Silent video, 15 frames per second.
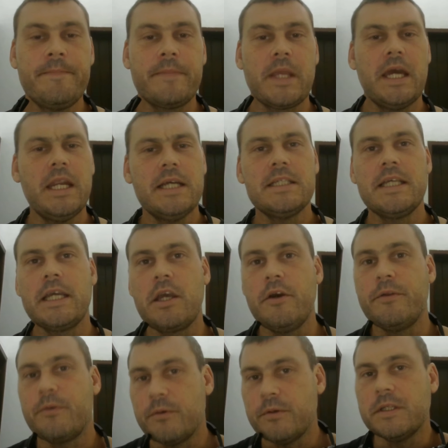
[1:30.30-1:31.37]
And as they go
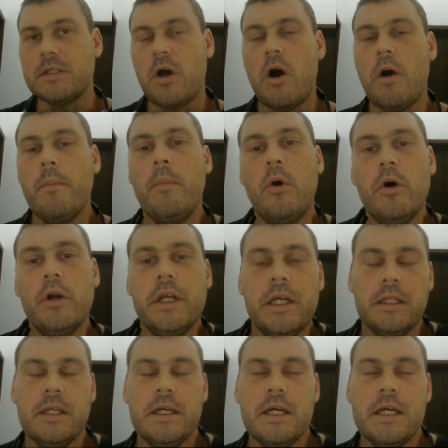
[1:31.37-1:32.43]
through this onboarding,
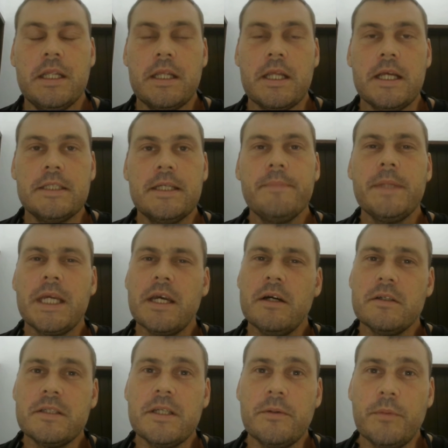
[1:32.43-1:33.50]
something
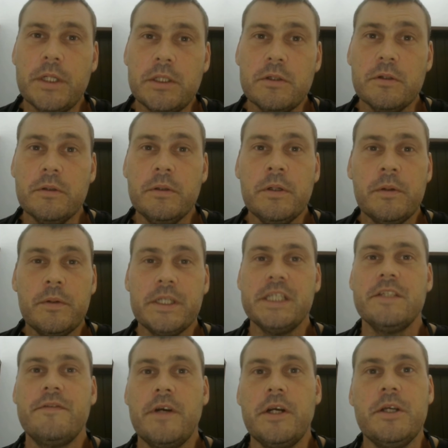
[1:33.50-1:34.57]
else that we do, which
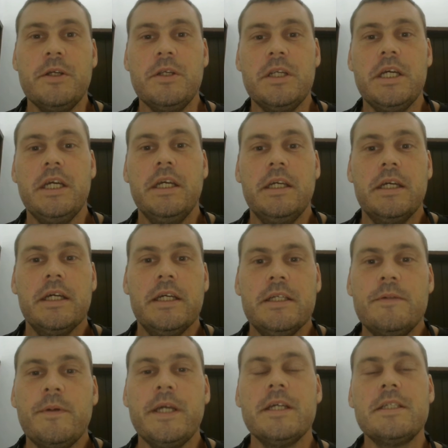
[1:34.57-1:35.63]
is very unique, is
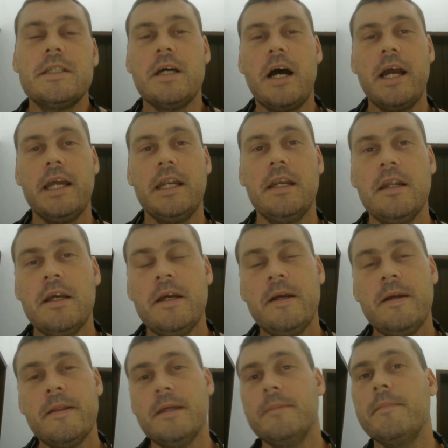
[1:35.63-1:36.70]
we assign
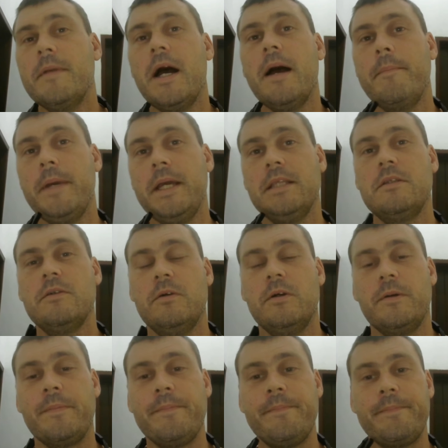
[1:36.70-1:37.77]
them a mentor.
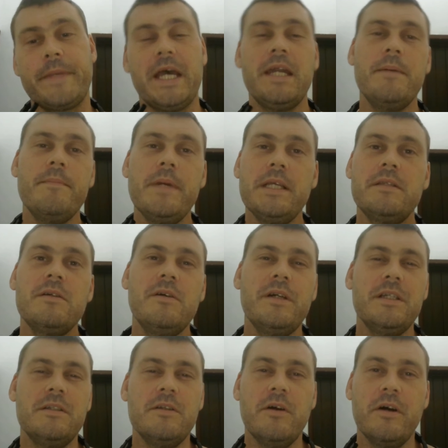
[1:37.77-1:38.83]
And a mentor
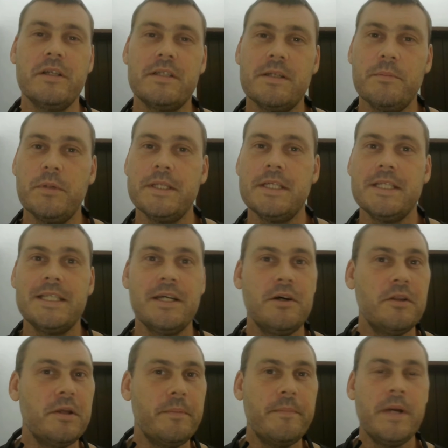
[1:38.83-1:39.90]
is not someone to tell
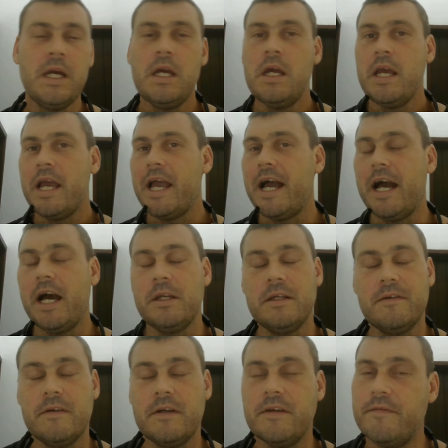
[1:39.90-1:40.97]
them how
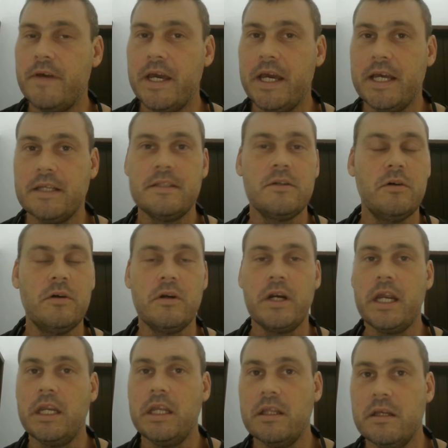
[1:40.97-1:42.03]
to invest or
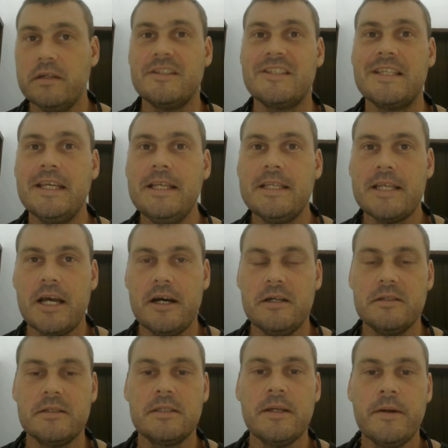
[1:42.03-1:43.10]
any of those
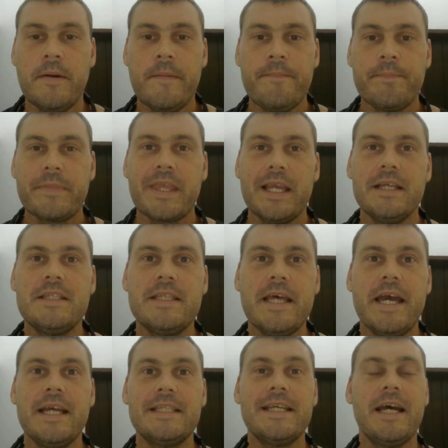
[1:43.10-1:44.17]
details. It's
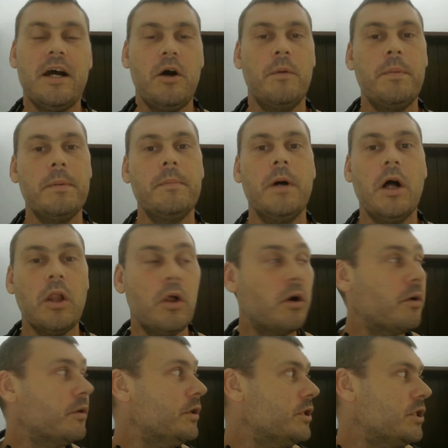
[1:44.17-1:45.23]
there to help them
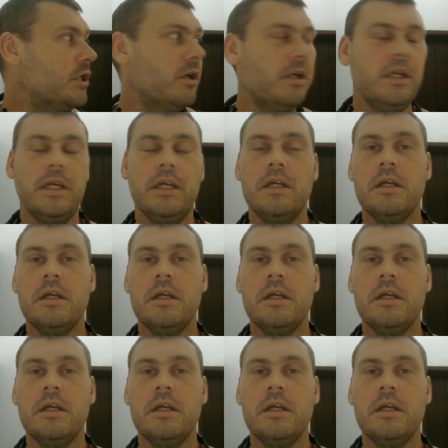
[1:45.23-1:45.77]
along the journey.